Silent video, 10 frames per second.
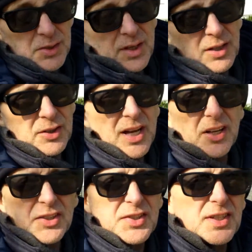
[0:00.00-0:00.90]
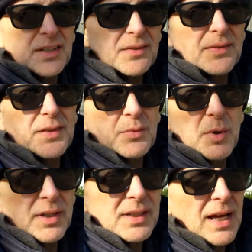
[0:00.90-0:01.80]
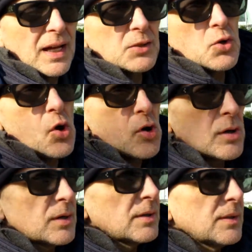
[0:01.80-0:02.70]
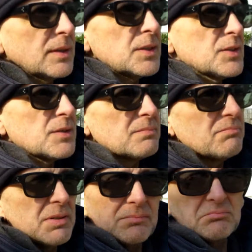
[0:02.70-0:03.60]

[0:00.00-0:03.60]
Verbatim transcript: So I'll go down and see if this one in Tanjong is